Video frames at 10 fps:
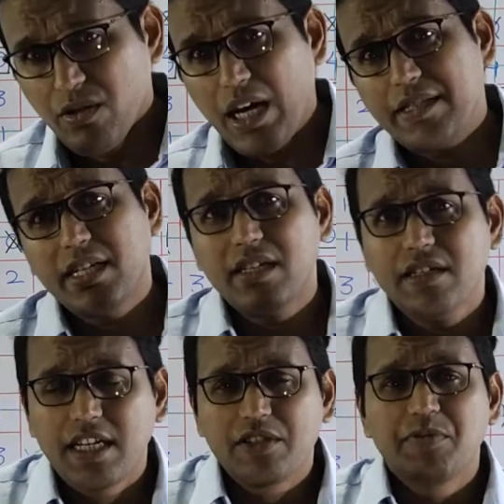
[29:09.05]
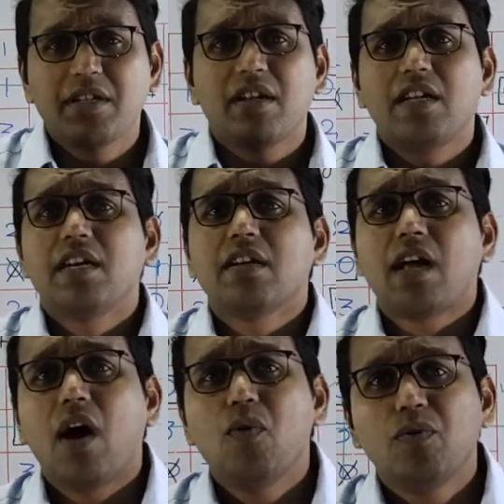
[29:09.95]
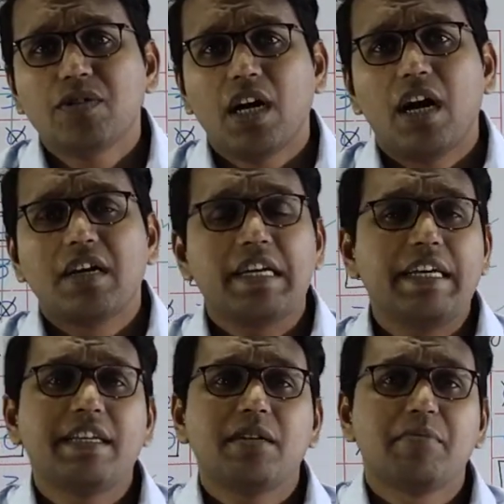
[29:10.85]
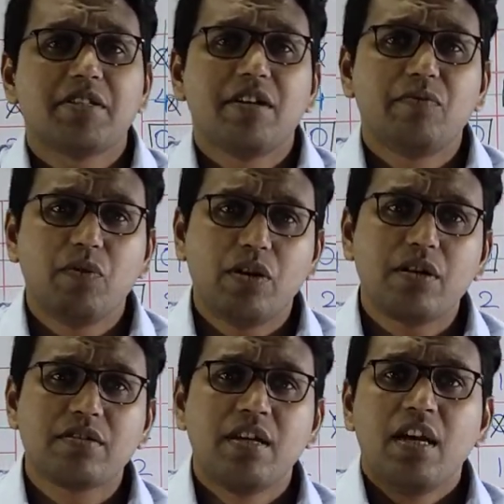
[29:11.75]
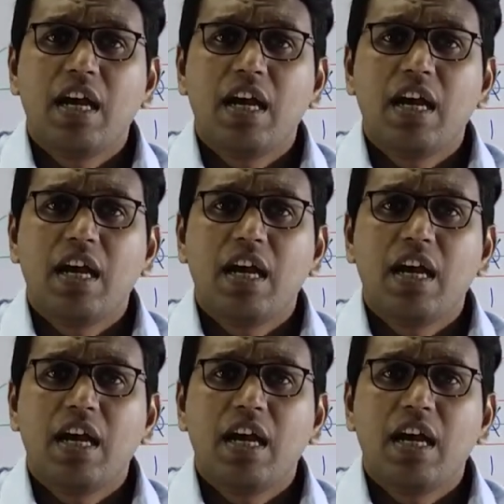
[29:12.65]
I think it has been clear how the Hungarian method works.